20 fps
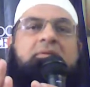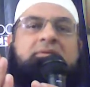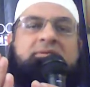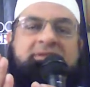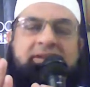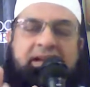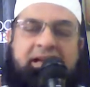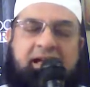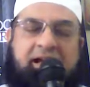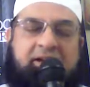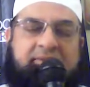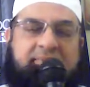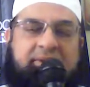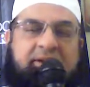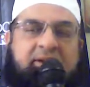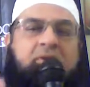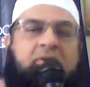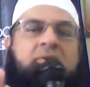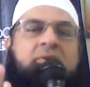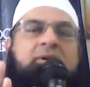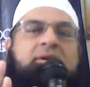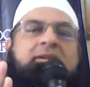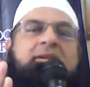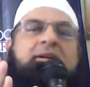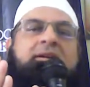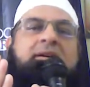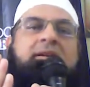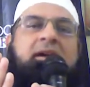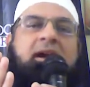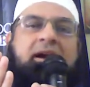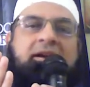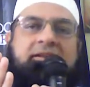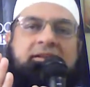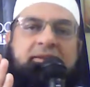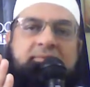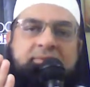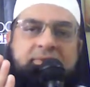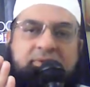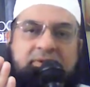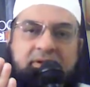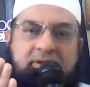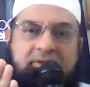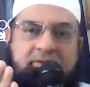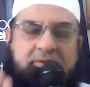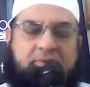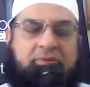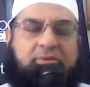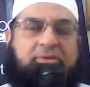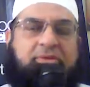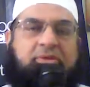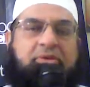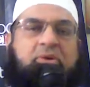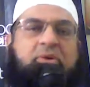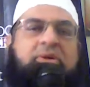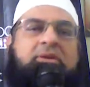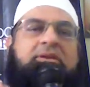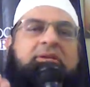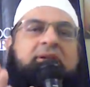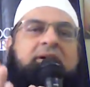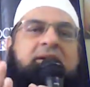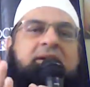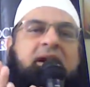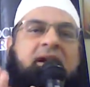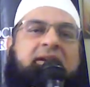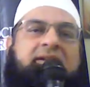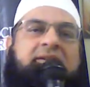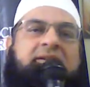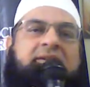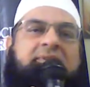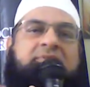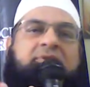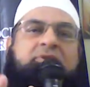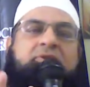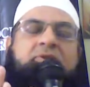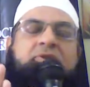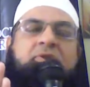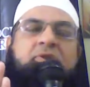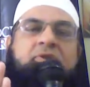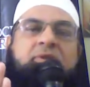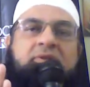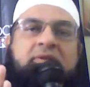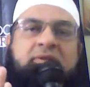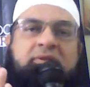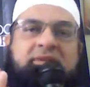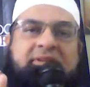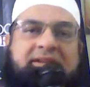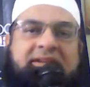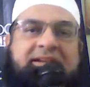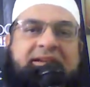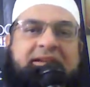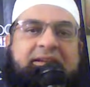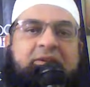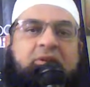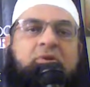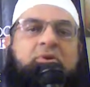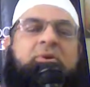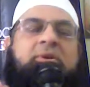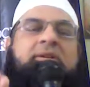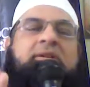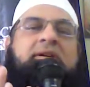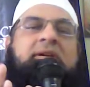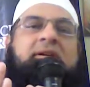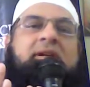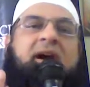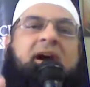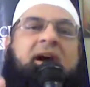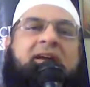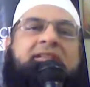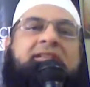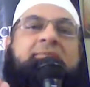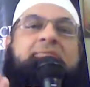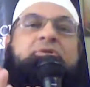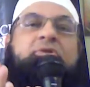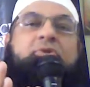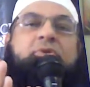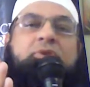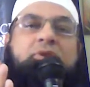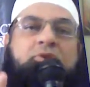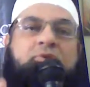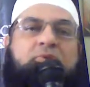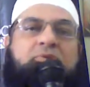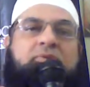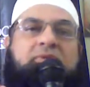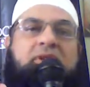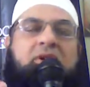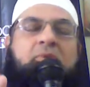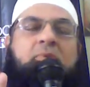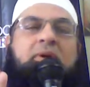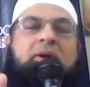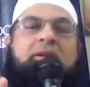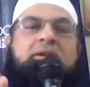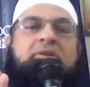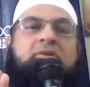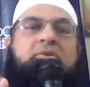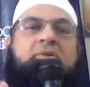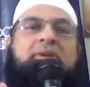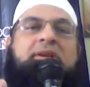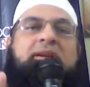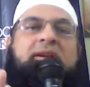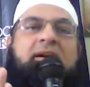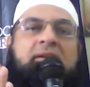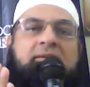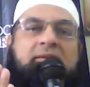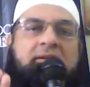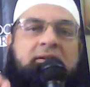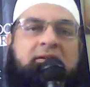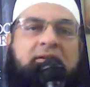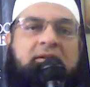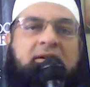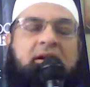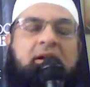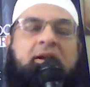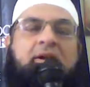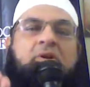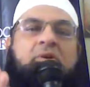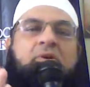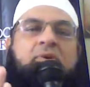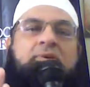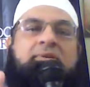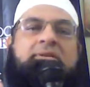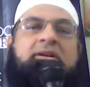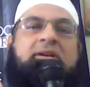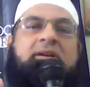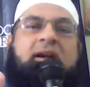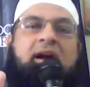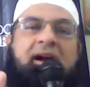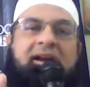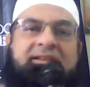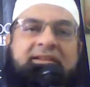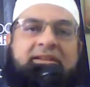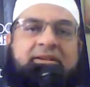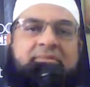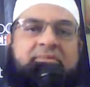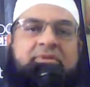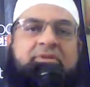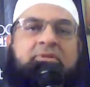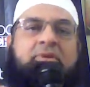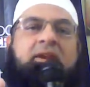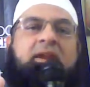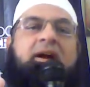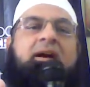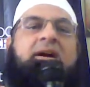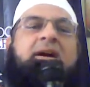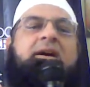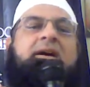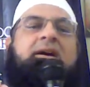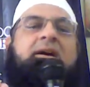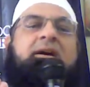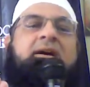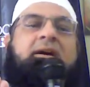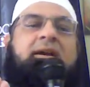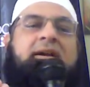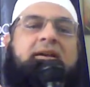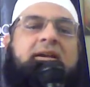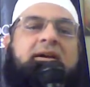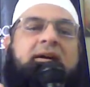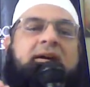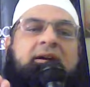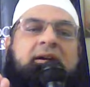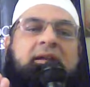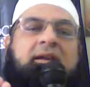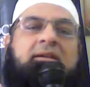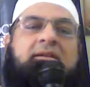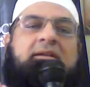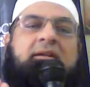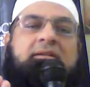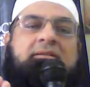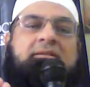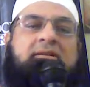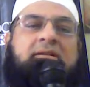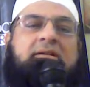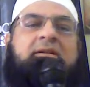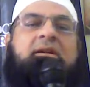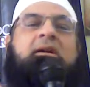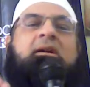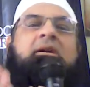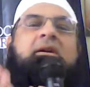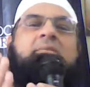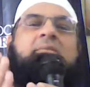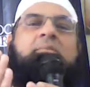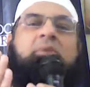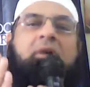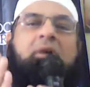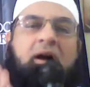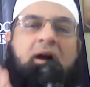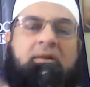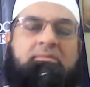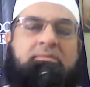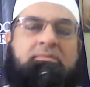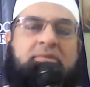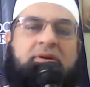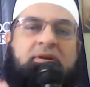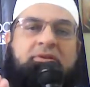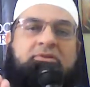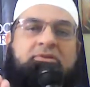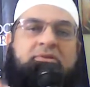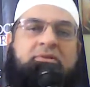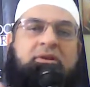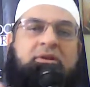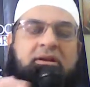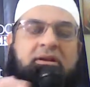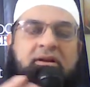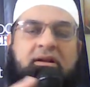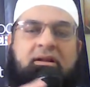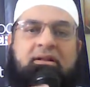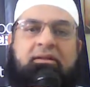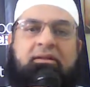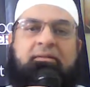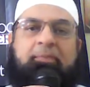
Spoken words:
Say Ameen. Oh Allah, guide them to the truth. Oh Allah, guide them to your deen. Oh Allah, guide them to you, the one and only Allah. Oh Allah, guide them to La ilaha illallah, Muhammad Rasulullah.